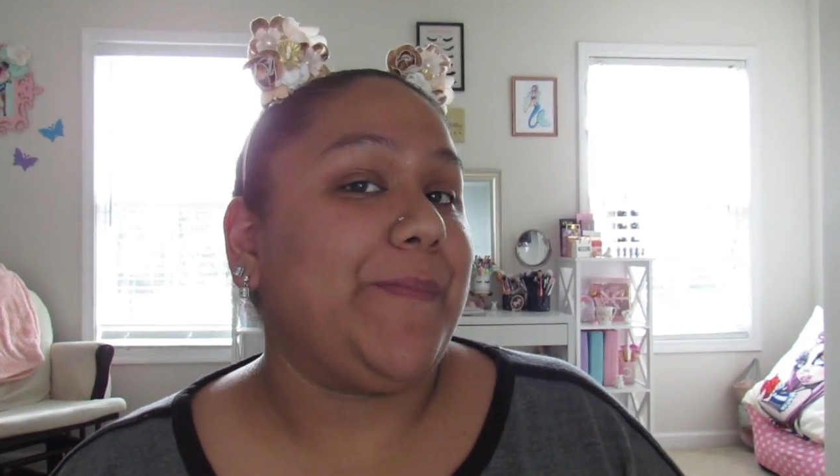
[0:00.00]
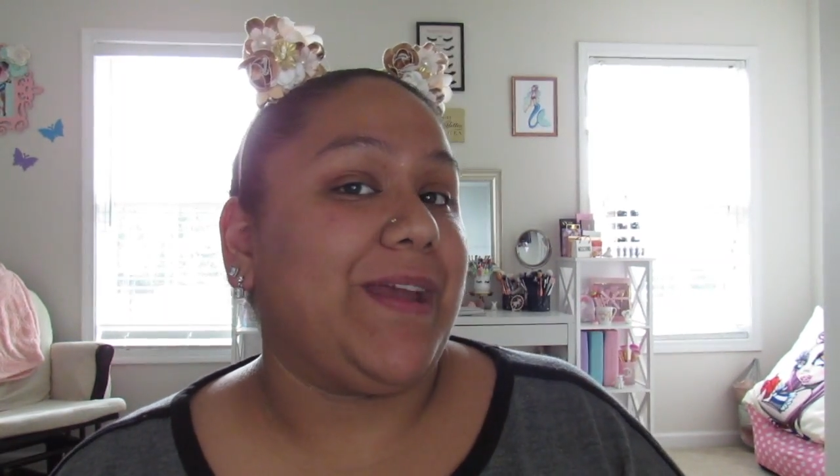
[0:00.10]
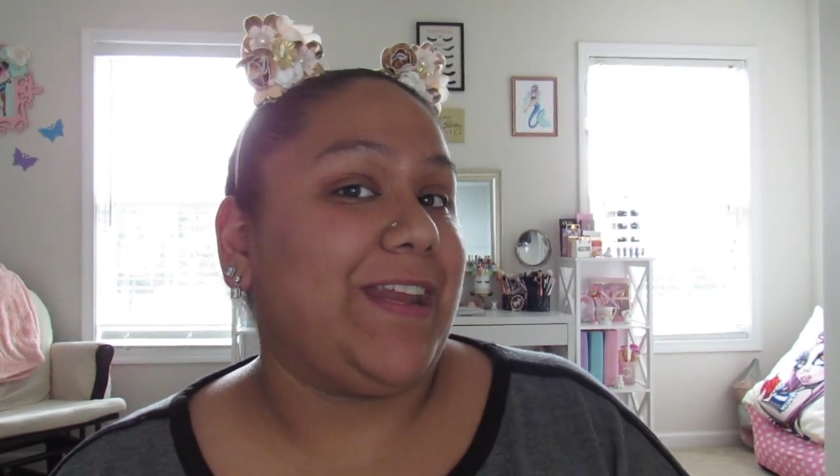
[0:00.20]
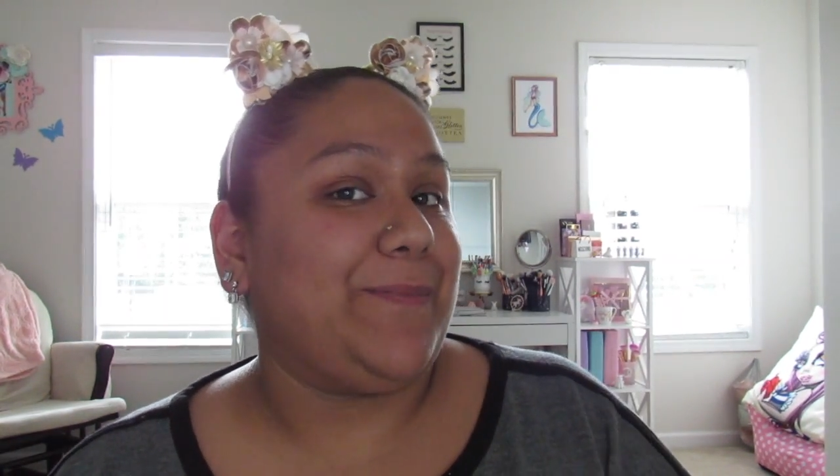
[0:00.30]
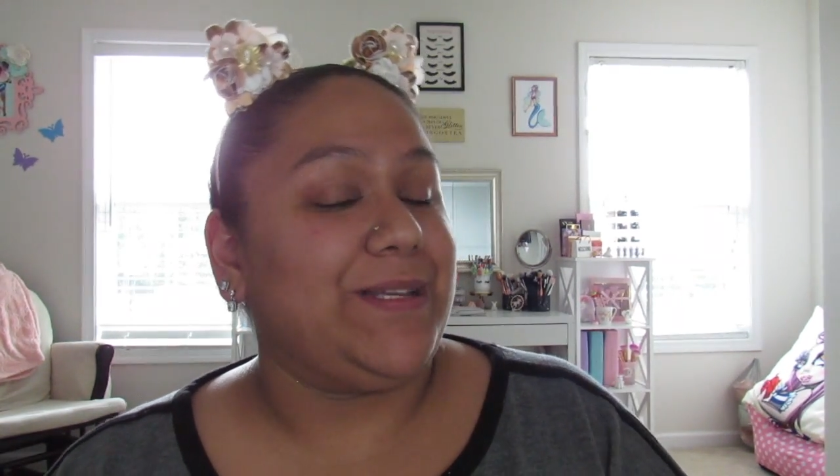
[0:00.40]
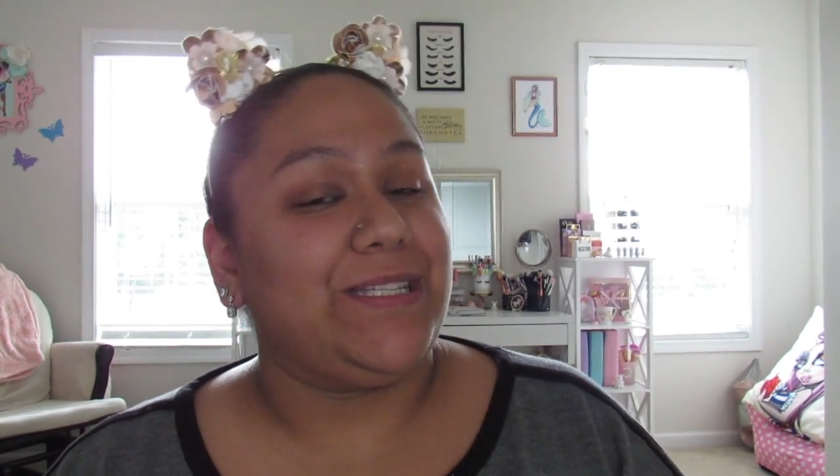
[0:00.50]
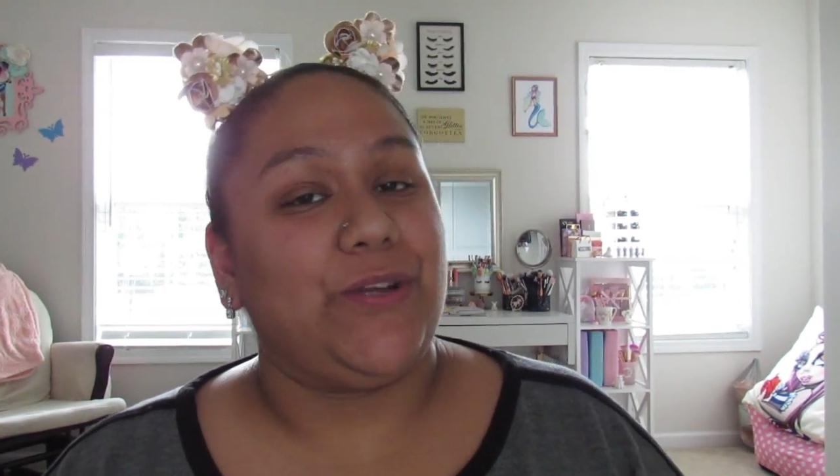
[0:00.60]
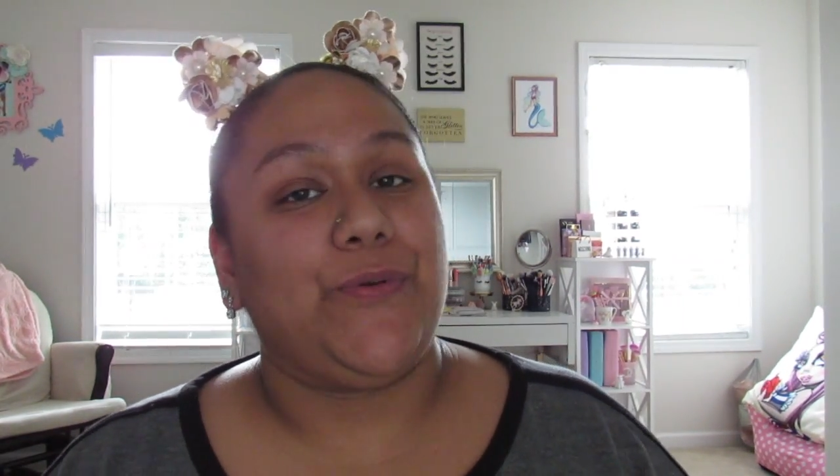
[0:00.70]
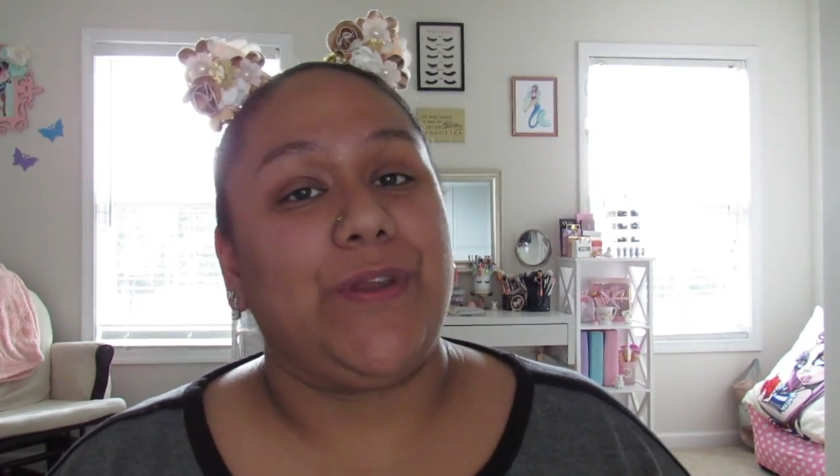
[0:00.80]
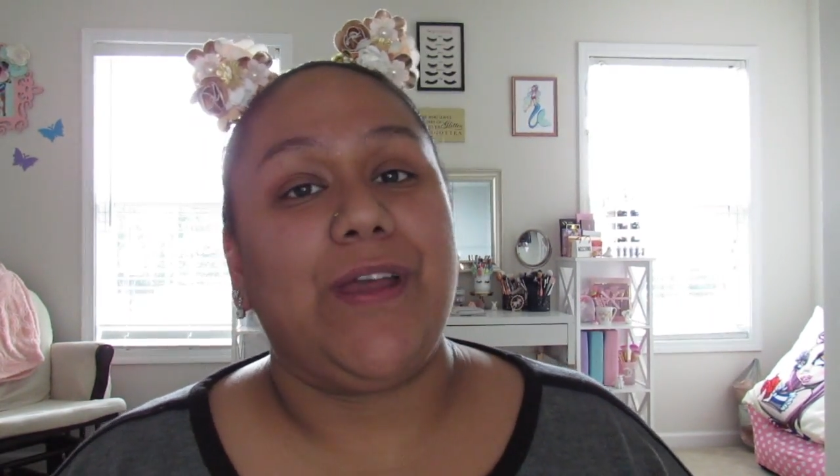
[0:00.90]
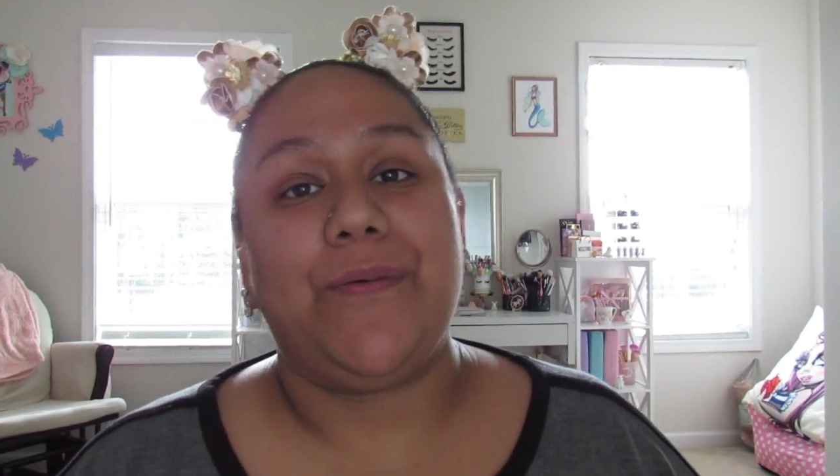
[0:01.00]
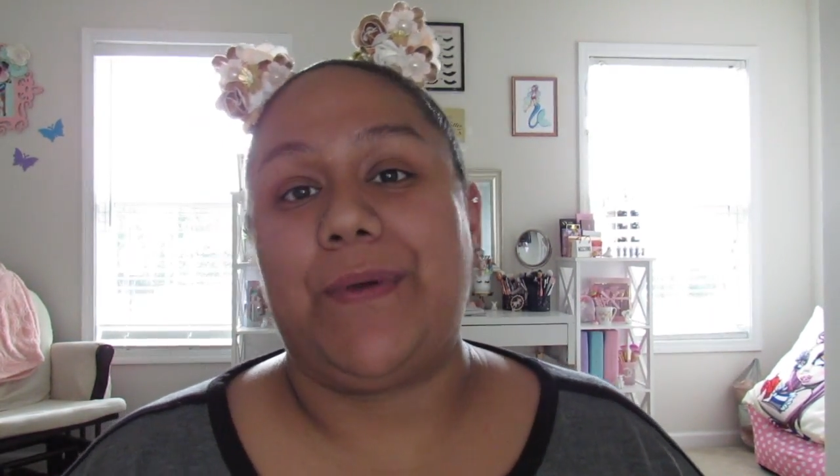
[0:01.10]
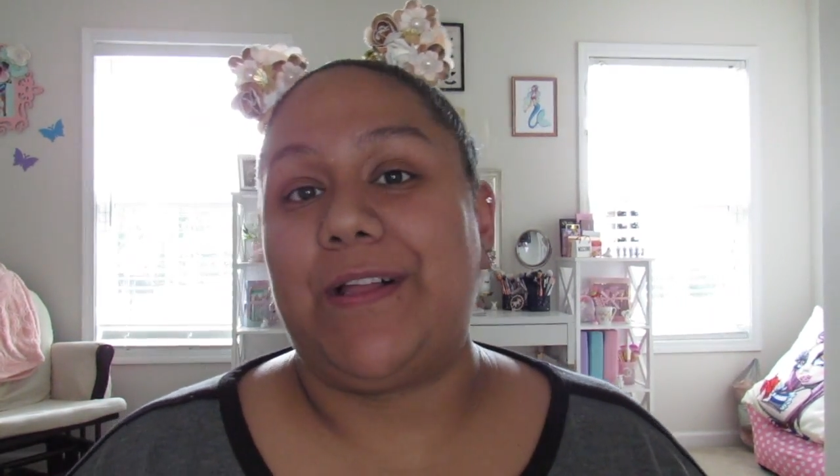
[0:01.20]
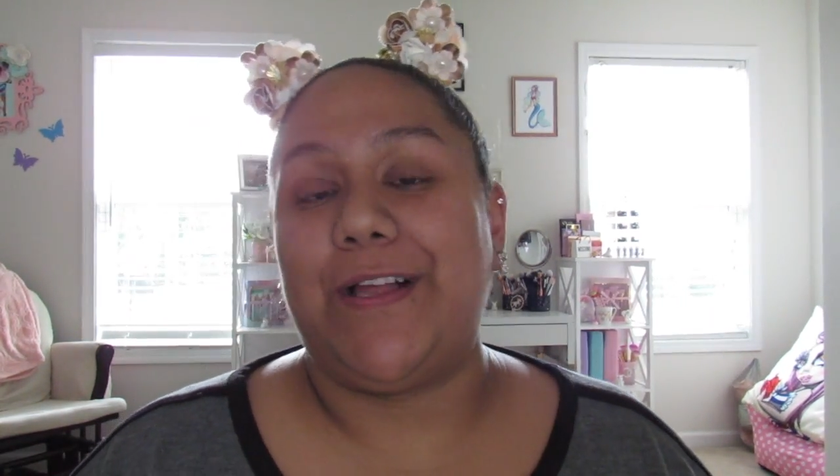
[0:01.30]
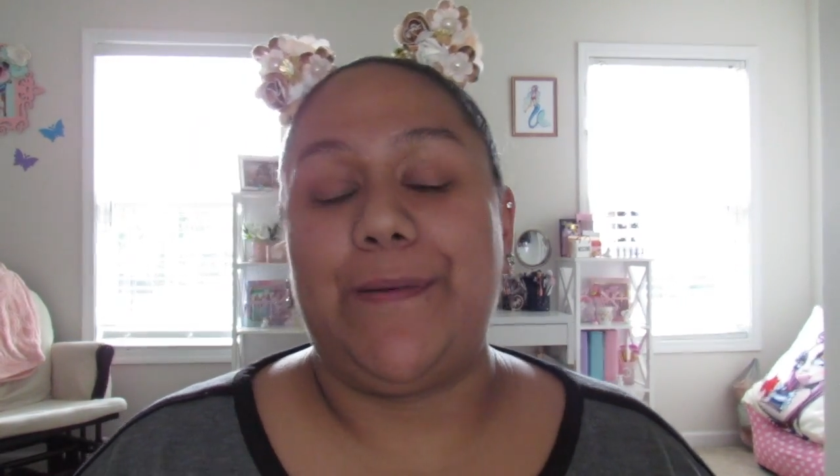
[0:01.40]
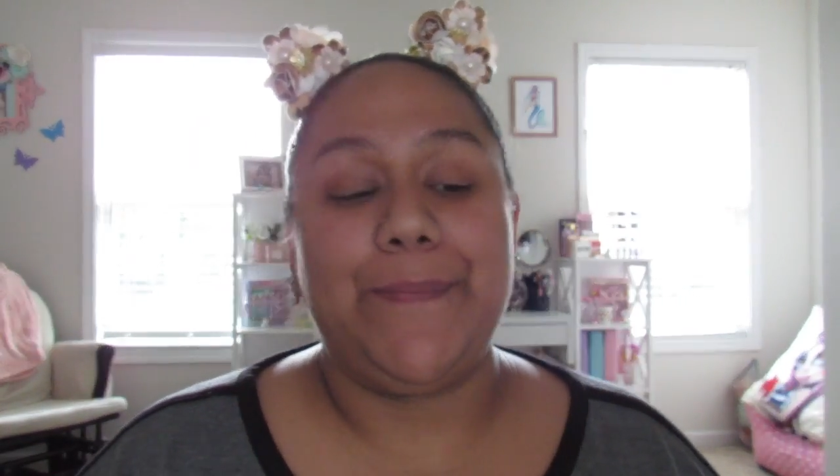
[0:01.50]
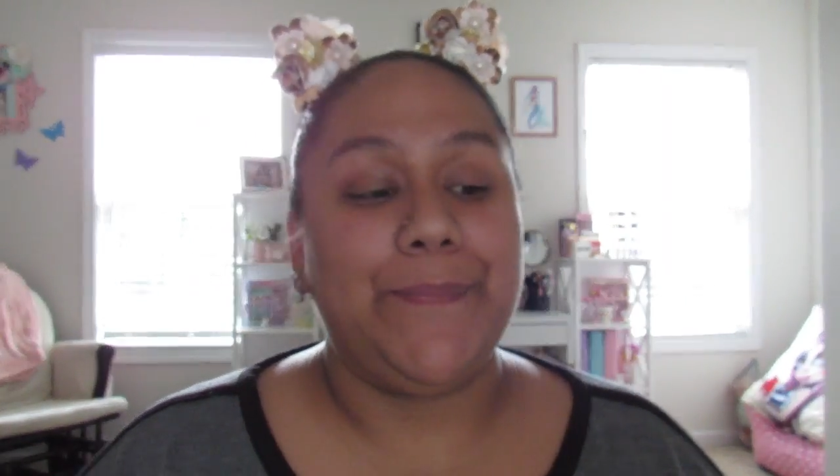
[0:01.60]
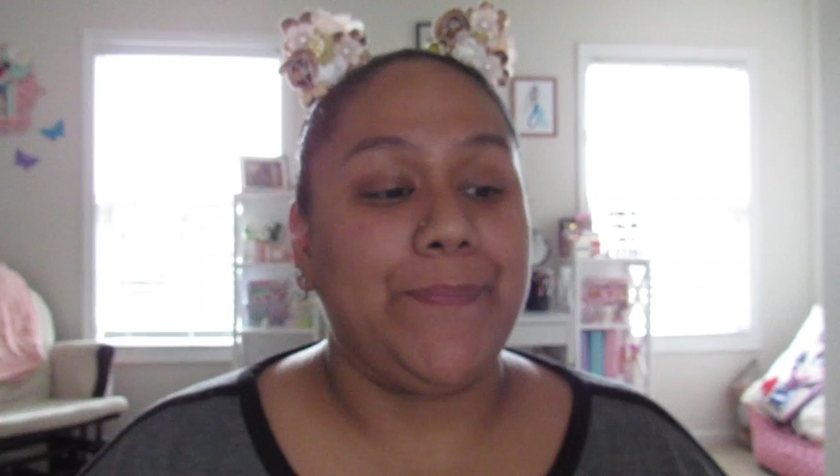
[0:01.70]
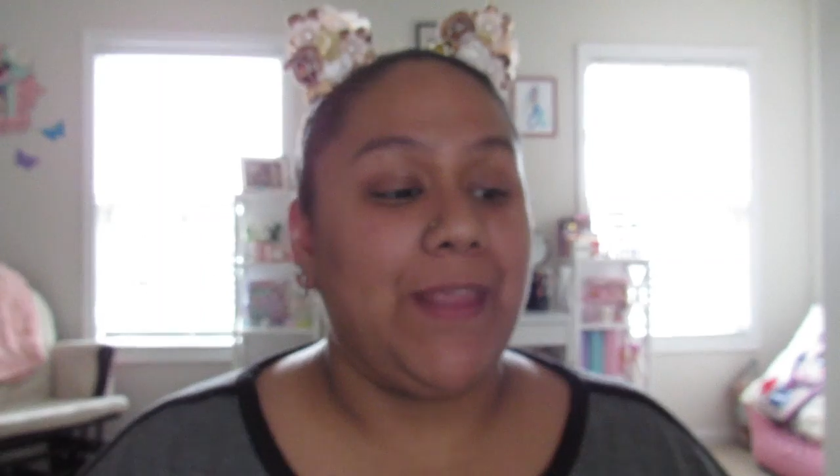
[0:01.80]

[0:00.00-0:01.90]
my name is Sonia, welcome.